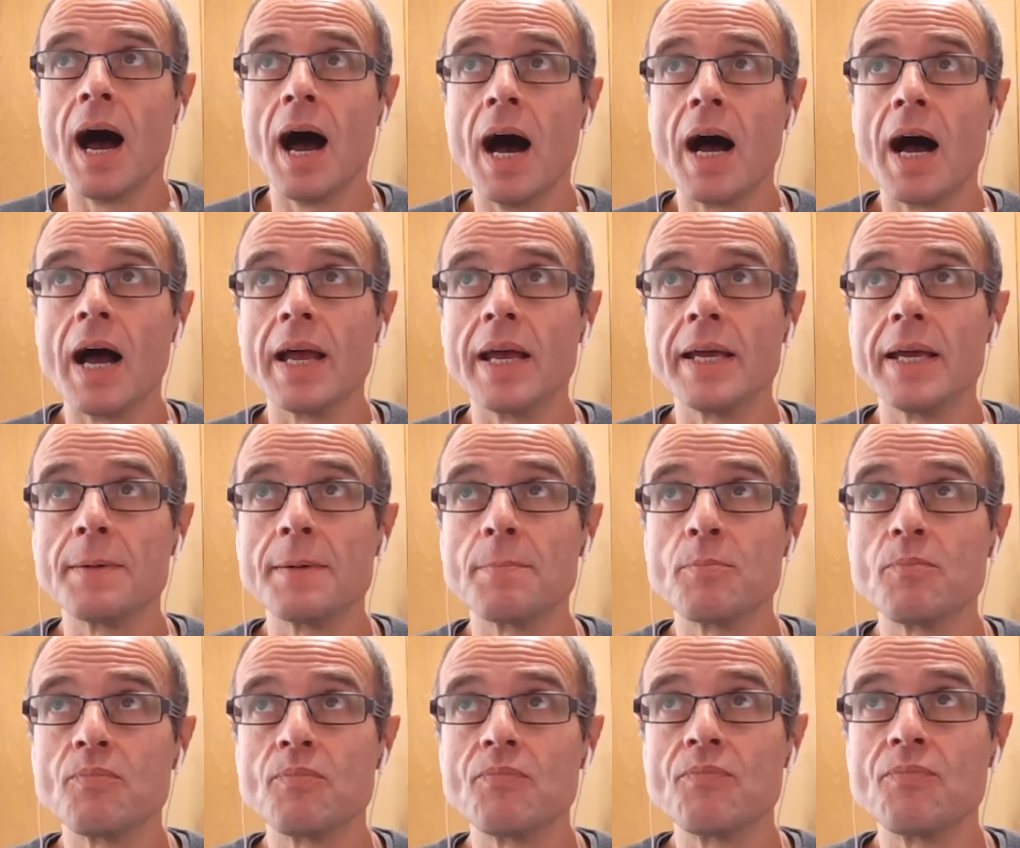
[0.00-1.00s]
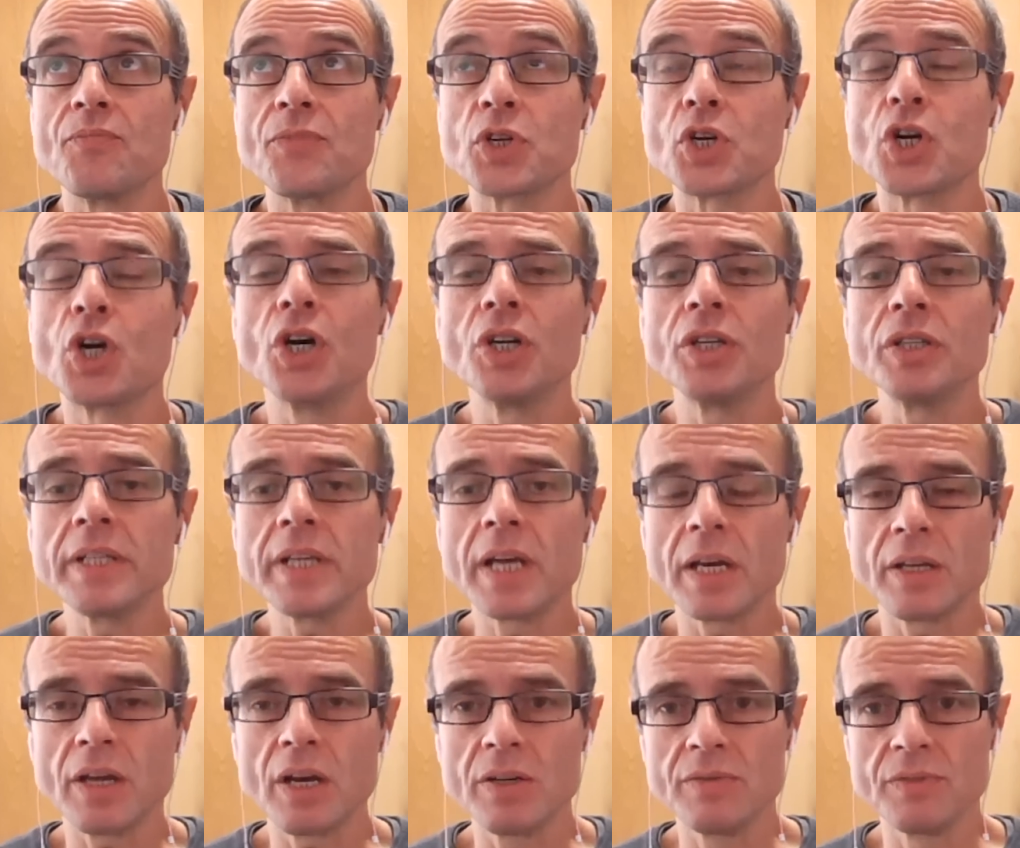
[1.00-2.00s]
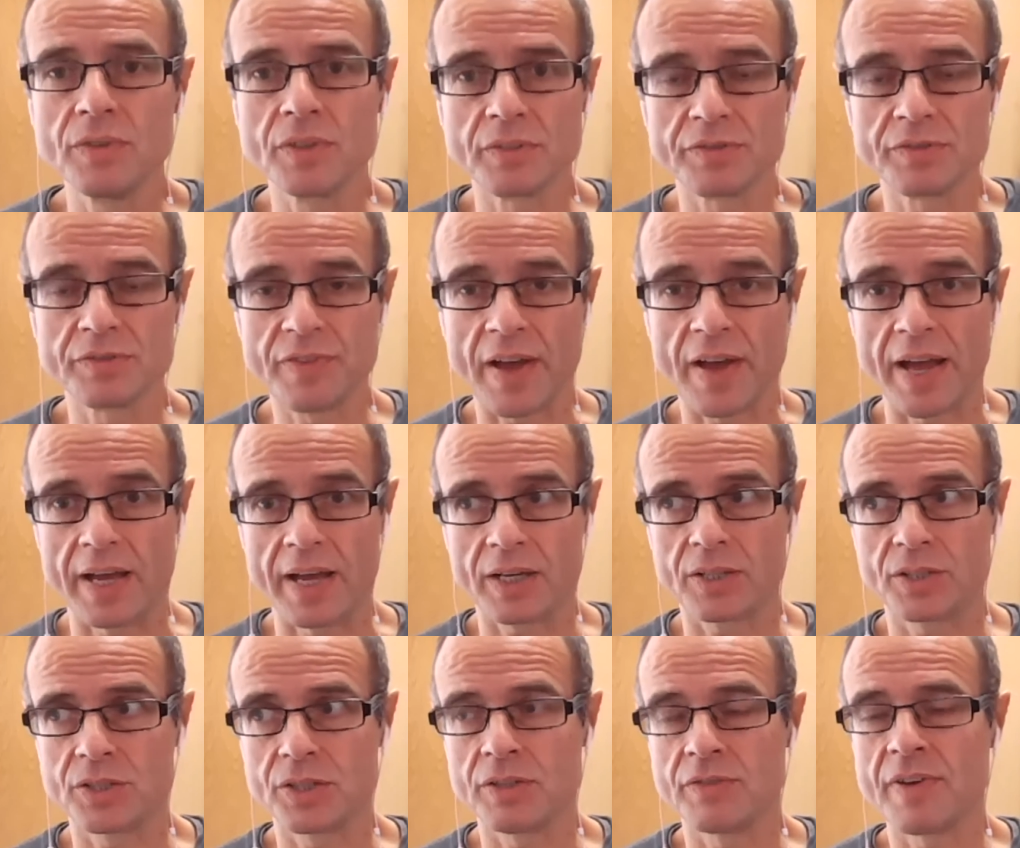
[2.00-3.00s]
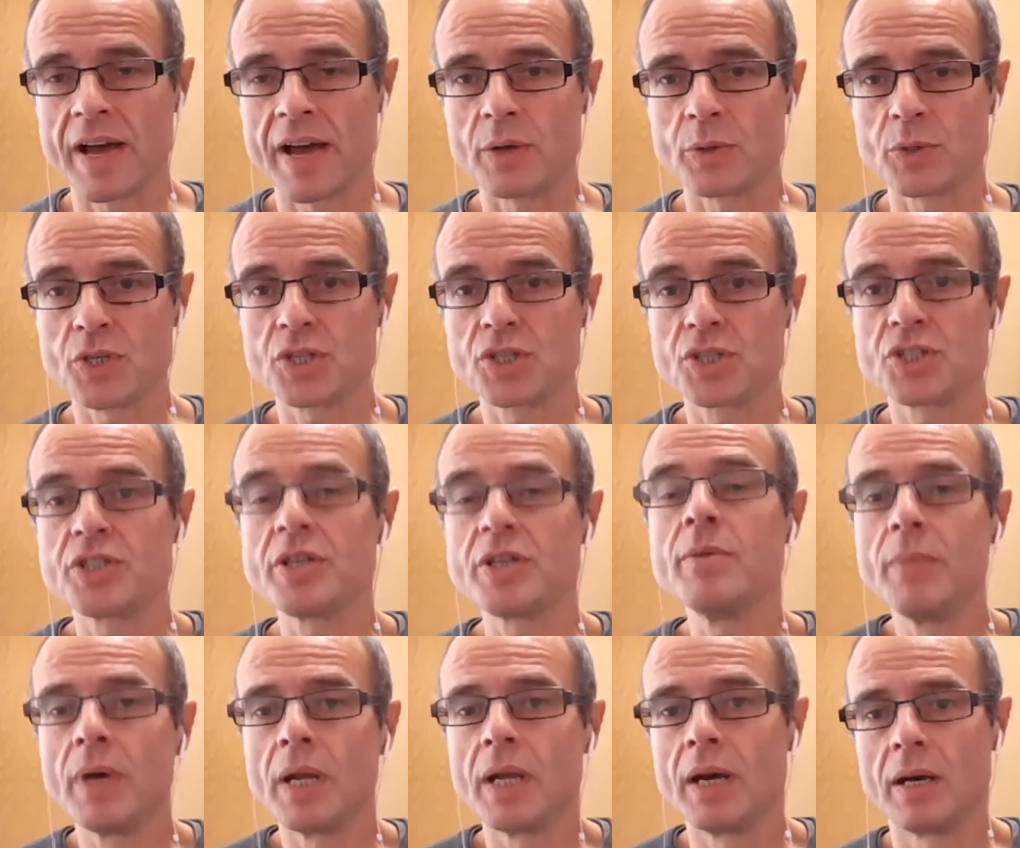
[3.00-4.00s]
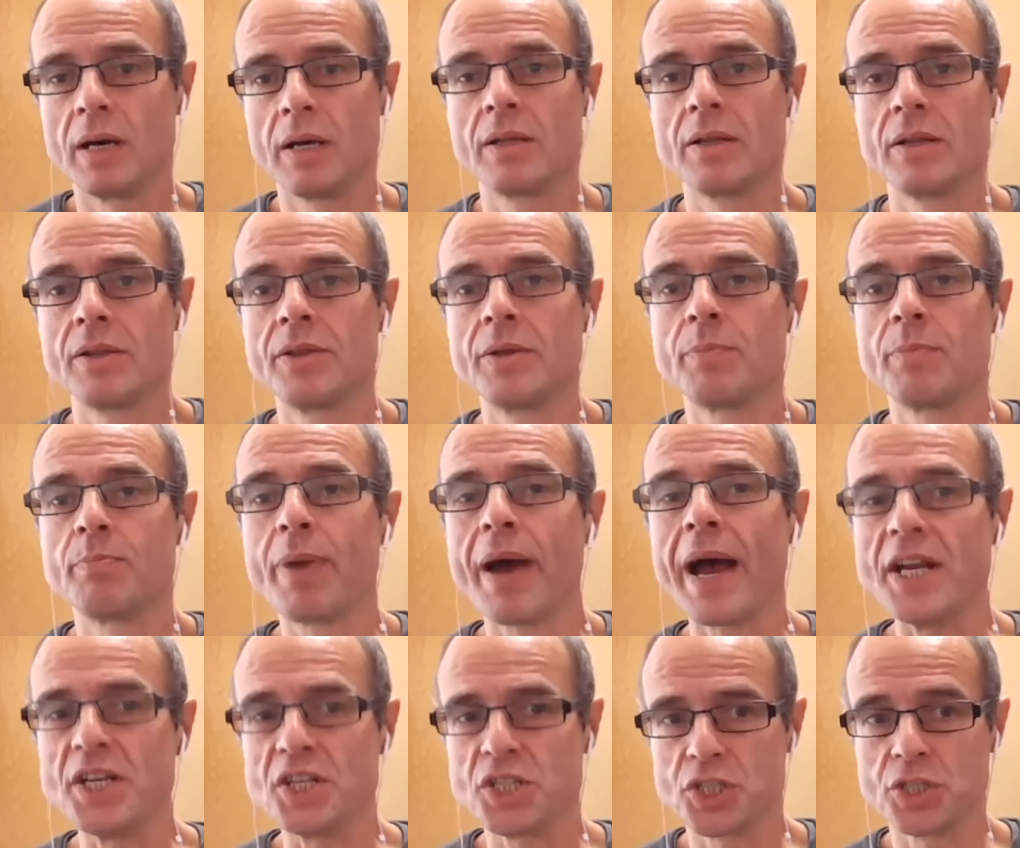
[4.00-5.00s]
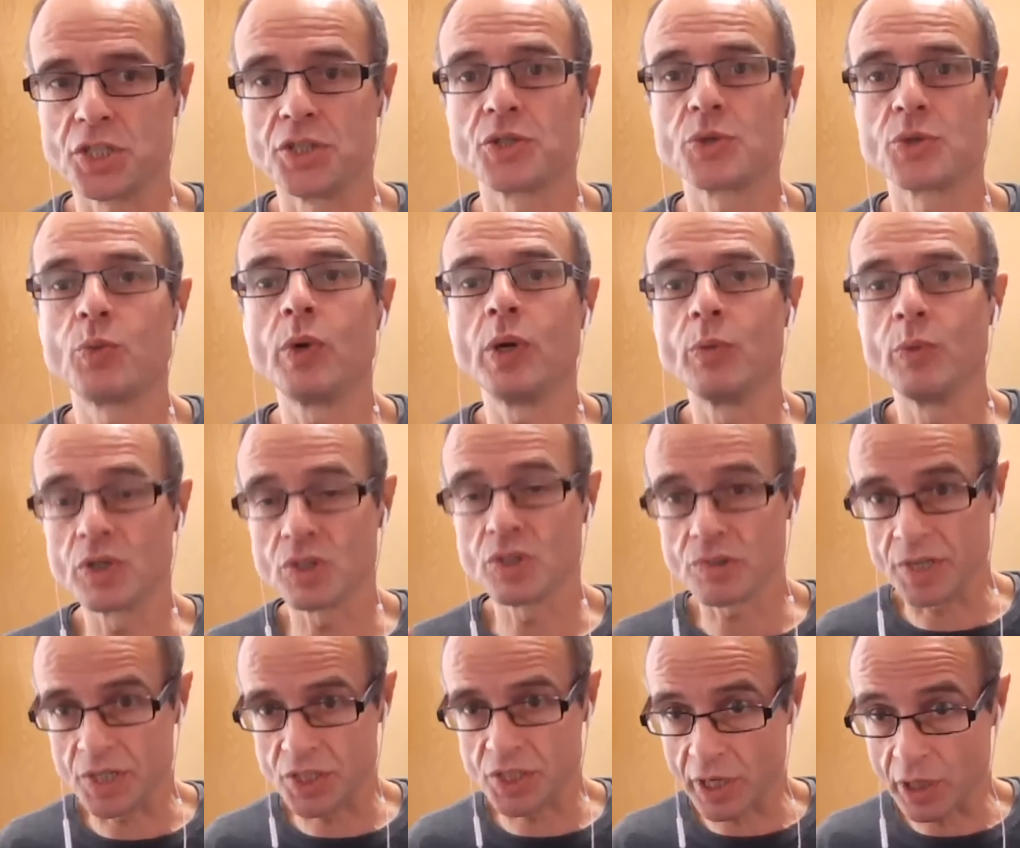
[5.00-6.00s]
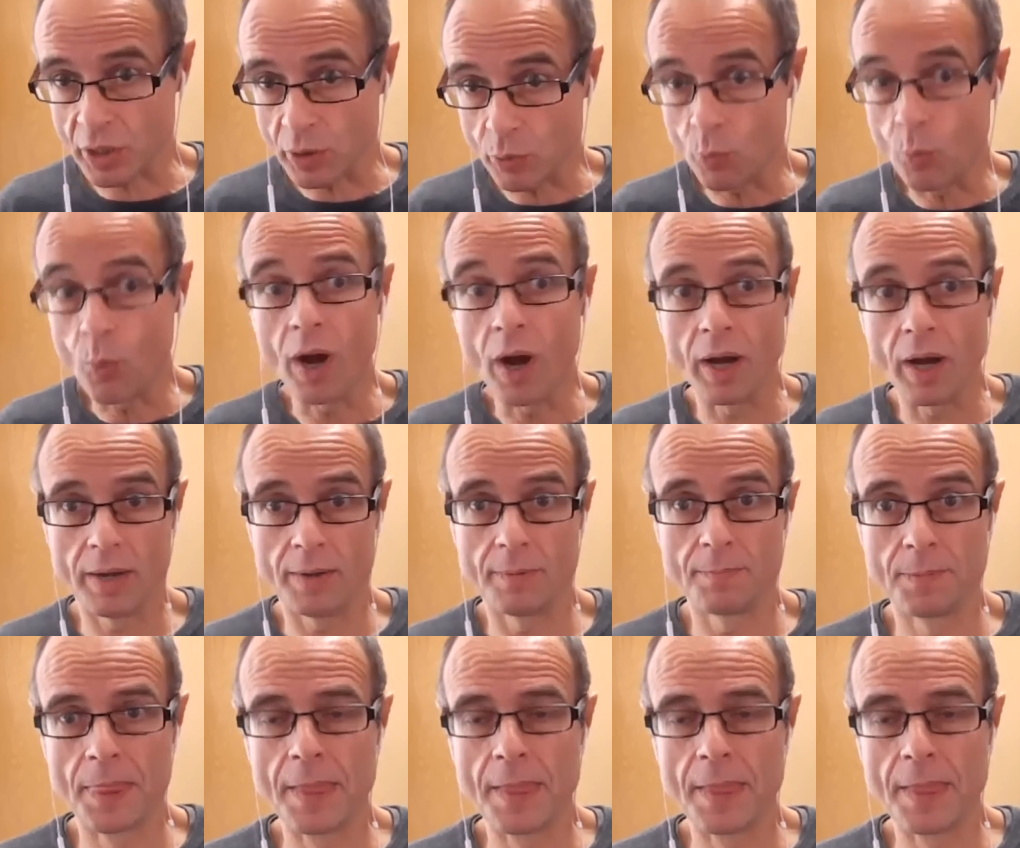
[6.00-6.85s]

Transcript: I couldn't get over the fact of how similar the patients we were treating were.